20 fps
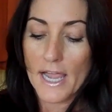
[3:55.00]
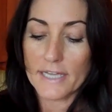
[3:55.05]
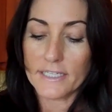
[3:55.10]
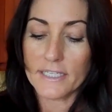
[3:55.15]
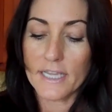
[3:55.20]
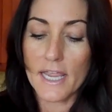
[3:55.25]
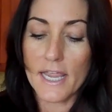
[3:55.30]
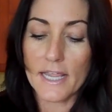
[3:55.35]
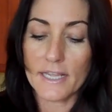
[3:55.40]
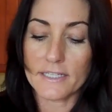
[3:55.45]
I
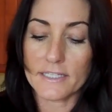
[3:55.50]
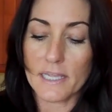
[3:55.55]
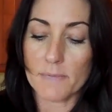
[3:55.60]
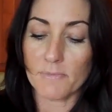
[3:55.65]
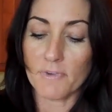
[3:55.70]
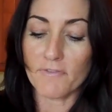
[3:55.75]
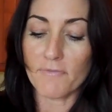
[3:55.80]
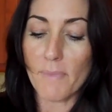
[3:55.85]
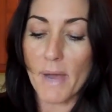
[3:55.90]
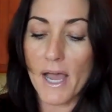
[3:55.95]
take
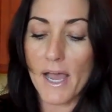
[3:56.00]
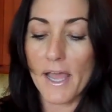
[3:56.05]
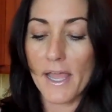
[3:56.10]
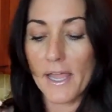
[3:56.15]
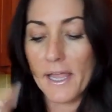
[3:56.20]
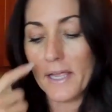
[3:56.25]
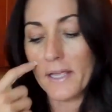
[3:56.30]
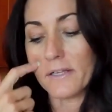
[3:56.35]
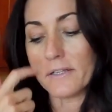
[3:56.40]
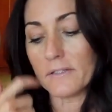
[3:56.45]
some of
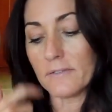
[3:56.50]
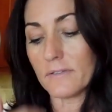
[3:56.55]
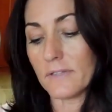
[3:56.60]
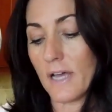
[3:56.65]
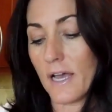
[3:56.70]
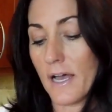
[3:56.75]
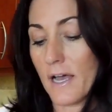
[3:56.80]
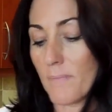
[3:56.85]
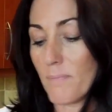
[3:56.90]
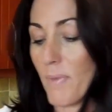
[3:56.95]
my
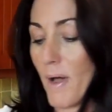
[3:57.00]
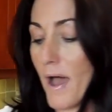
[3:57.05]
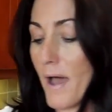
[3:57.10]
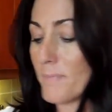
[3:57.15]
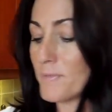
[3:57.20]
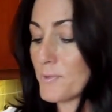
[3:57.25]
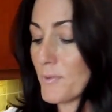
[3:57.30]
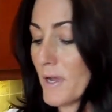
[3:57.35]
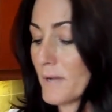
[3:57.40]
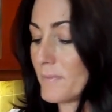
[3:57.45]

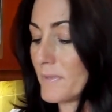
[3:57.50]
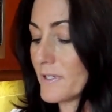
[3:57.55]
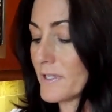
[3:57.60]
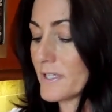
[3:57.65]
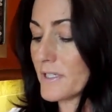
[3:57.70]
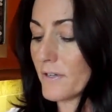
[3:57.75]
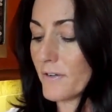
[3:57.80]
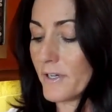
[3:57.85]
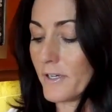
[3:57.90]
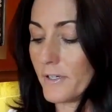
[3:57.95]
Bob's Red Mill
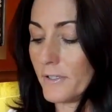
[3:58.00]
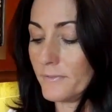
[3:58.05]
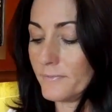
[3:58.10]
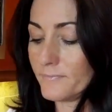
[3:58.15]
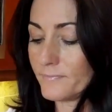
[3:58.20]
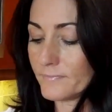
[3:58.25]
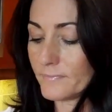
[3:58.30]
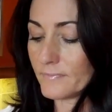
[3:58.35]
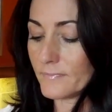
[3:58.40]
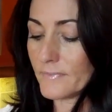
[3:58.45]
cereal,
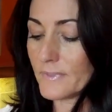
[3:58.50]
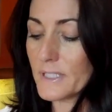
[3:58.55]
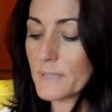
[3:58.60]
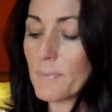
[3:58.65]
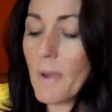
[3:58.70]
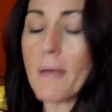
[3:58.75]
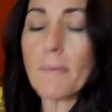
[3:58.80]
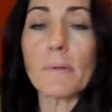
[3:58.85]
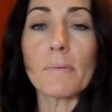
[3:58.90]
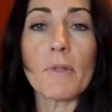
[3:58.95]

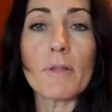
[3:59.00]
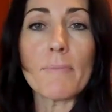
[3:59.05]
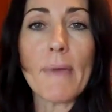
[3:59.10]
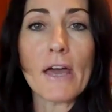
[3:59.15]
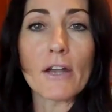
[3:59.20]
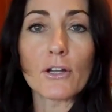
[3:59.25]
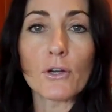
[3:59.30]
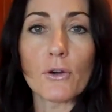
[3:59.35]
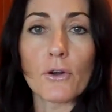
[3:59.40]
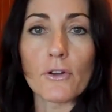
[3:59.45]
it's probably
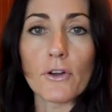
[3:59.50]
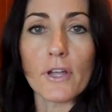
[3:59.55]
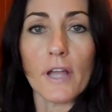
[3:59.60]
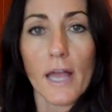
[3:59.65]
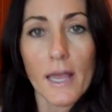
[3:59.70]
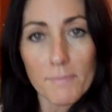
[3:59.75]
about a quarter